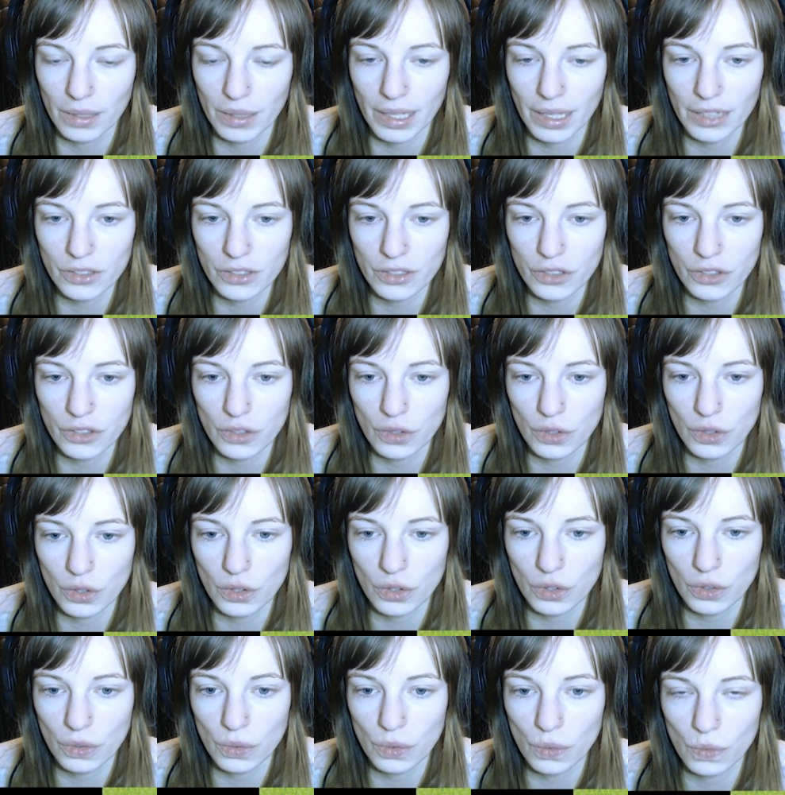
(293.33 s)
Let's
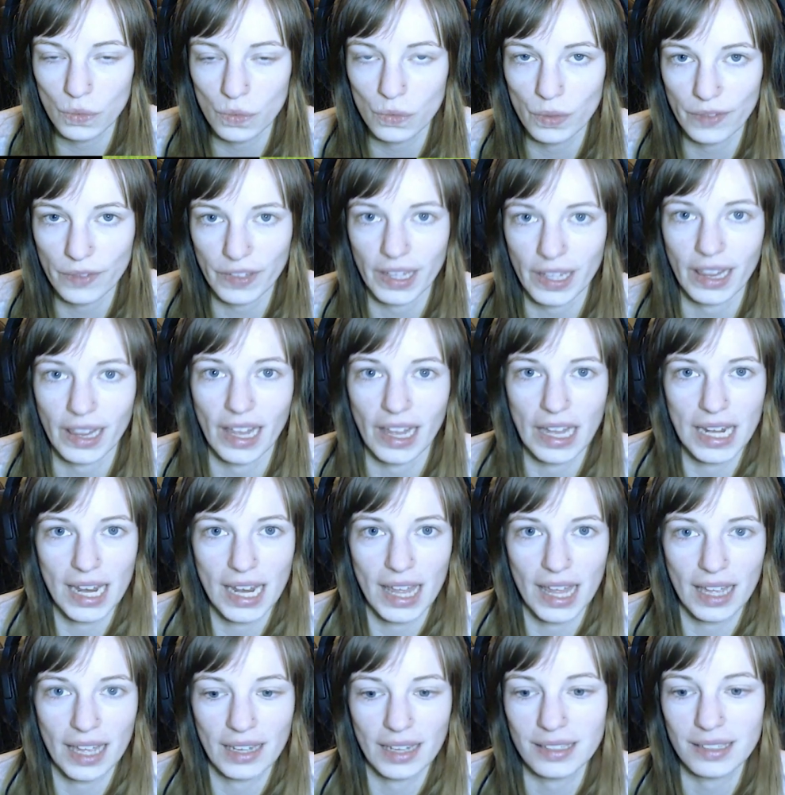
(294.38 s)
do Riverclan
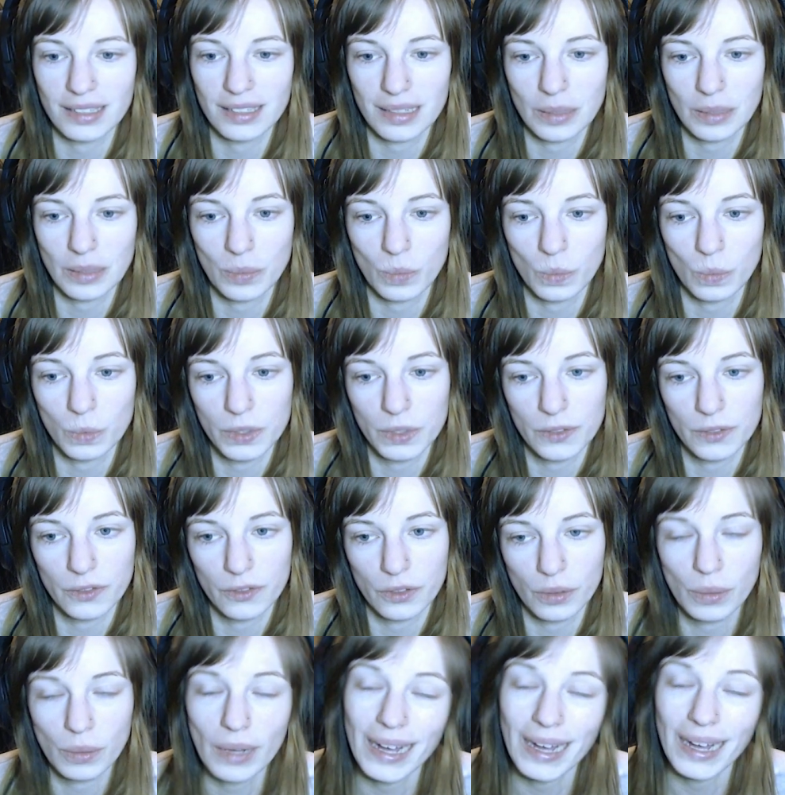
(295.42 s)
next. Um,
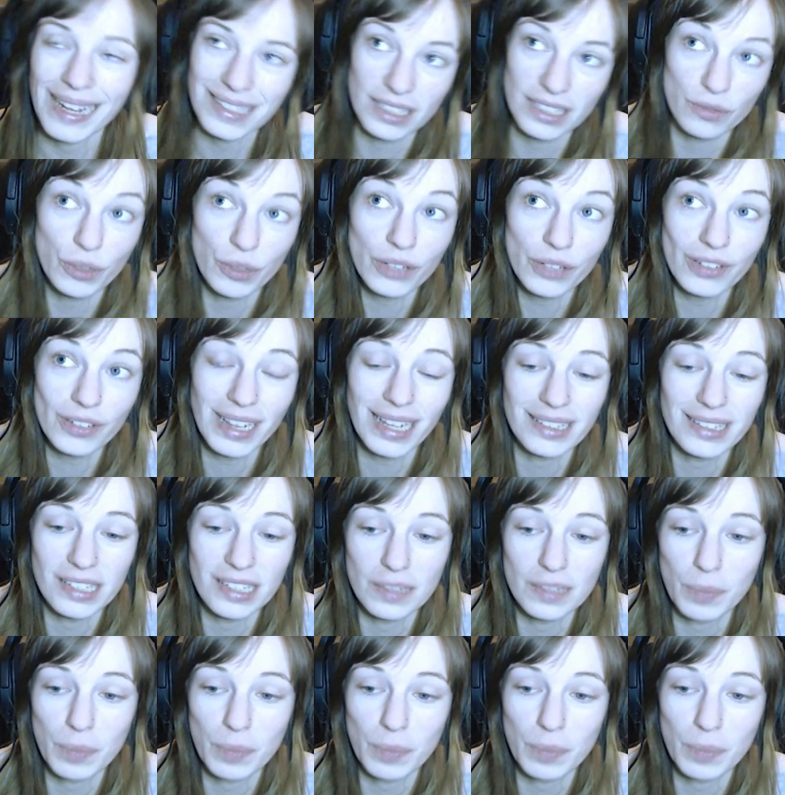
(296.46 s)
for, well, Riverclans is